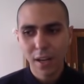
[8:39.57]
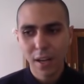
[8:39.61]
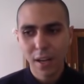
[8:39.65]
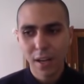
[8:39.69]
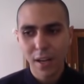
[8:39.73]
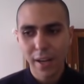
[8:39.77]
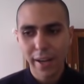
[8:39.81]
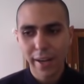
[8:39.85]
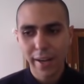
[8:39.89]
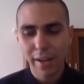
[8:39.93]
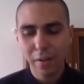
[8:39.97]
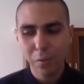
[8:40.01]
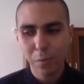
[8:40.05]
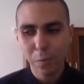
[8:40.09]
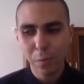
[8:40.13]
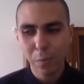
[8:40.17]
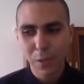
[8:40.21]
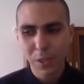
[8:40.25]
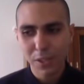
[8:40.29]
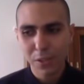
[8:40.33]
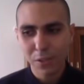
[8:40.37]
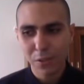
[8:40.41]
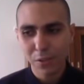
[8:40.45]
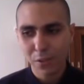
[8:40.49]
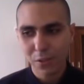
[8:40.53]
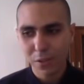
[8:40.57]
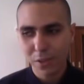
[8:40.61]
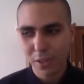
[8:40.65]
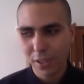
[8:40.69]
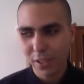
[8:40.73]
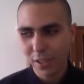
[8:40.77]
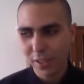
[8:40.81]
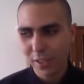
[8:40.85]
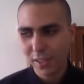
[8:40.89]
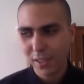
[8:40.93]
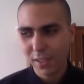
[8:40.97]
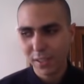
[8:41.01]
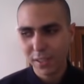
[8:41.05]
how my
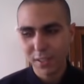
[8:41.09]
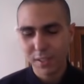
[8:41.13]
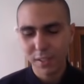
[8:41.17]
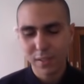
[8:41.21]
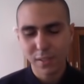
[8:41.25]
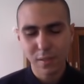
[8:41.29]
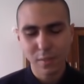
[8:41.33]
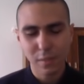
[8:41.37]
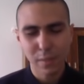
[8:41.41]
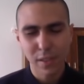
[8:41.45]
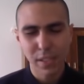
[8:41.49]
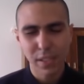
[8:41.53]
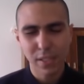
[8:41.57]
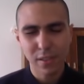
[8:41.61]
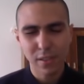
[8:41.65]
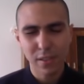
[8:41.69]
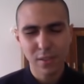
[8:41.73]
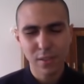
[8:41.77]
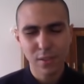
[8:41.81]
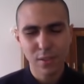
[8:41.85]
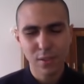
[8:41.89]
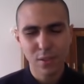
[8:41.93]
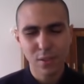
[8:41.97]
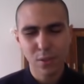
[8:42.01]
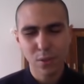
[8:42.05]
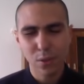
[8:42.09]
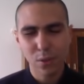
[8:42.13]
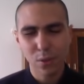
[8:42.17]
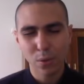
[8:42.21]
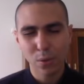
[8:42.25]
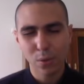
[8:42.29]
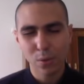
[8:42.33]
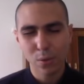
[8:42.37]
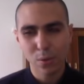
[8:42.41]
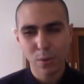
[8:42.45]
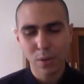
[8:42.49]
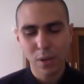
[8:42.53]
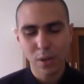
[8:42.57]
society is being
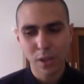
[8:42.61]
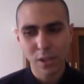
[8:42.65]
so